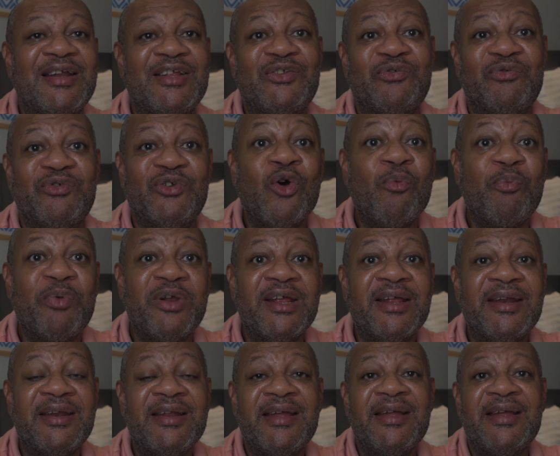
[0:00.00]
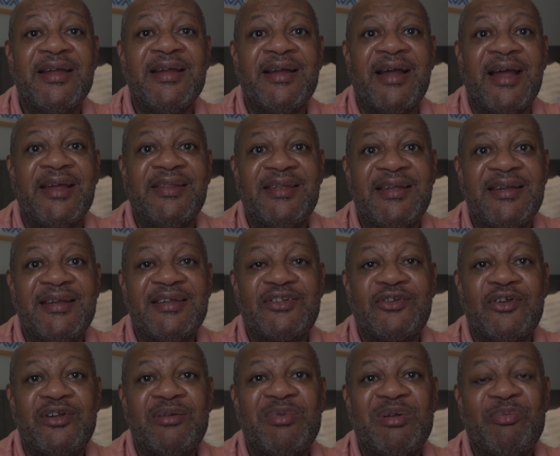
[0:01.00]
it's reopening, I think it's
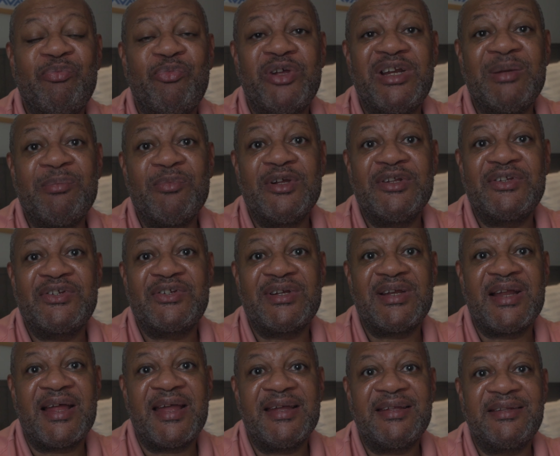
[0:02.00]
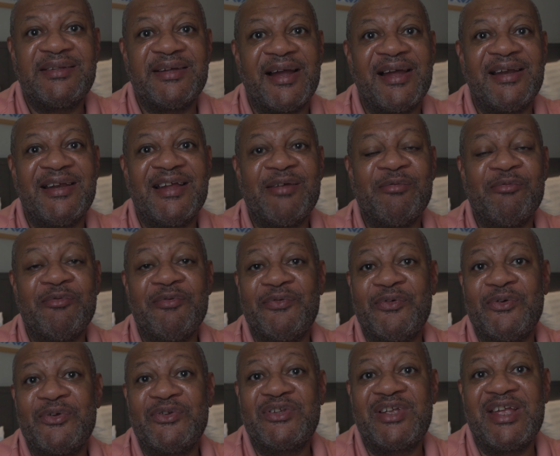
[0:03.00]
going to be pretty much like Thailand when we
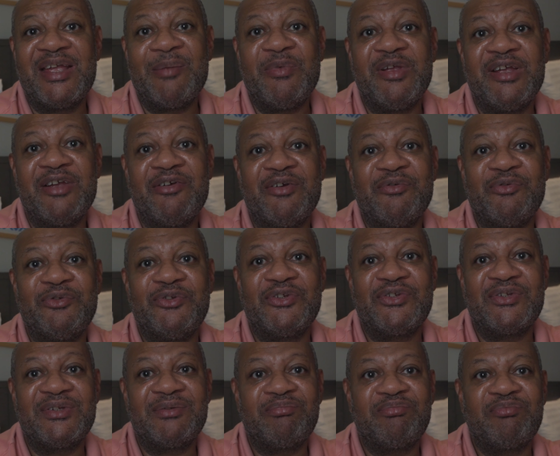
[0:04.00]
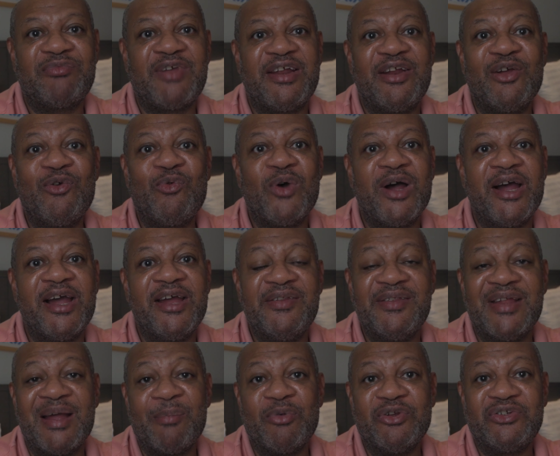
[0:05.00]
first came here. It was just kind of quiet,
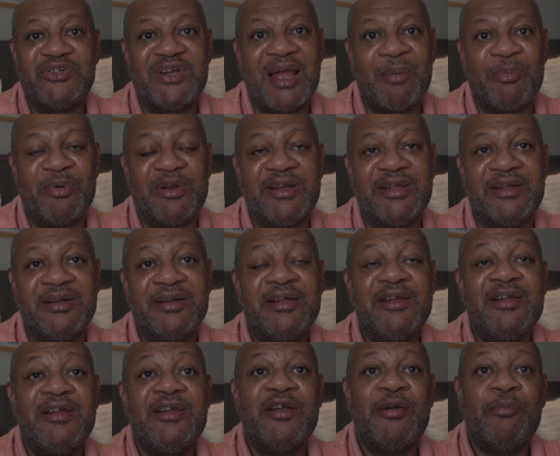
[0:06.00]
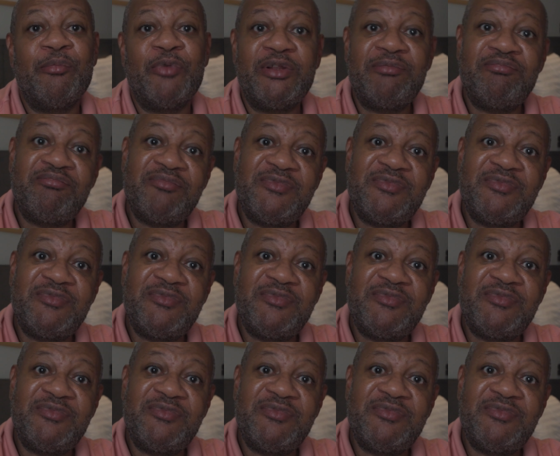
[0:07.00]
not much happening. But